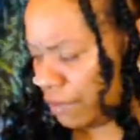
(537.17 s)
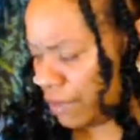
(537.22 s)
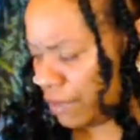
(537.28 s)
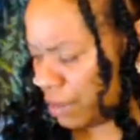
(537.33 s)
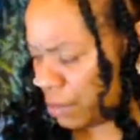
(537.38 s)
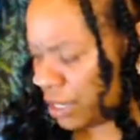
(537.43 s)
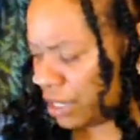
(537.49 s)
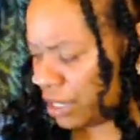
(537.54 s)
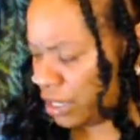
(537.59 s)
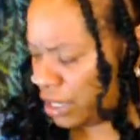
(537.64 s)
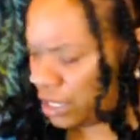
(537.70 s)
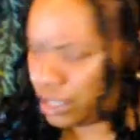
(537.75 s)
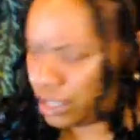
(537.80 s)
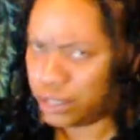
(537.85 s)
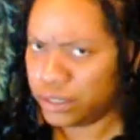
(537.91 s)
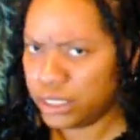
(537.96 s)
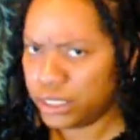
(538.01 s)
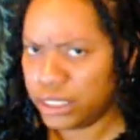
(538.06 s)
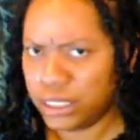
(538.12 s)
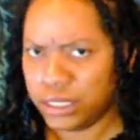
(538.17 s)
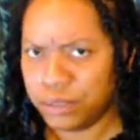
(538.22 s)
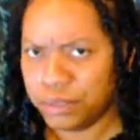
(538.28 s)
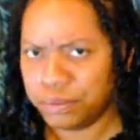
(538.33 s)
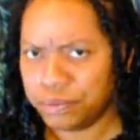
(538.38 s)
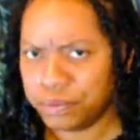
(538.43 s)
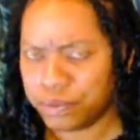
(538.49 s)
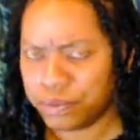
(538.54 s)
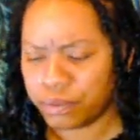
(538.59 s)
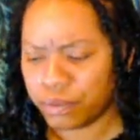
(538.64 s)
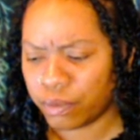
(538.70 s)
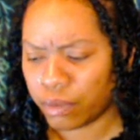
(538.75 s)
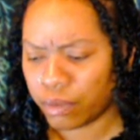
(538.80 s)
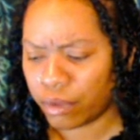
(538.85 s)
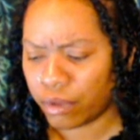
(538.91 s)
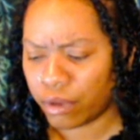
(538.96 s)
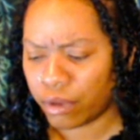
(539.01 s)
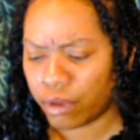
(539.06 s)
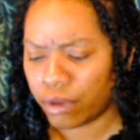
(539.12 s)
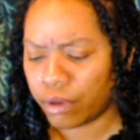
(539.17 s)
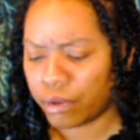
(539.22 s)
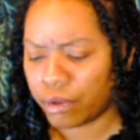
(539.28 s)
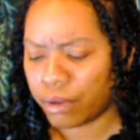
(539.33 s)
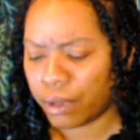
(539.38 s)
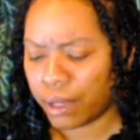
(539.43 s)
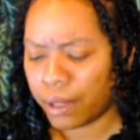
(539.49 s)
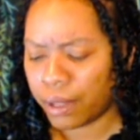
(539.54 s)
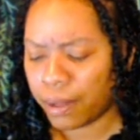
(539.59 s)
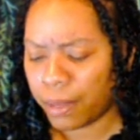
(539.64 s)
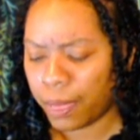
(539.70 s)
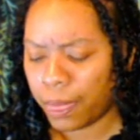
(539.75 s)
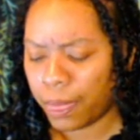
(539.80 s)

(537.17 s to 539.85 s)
feminine energy, okay?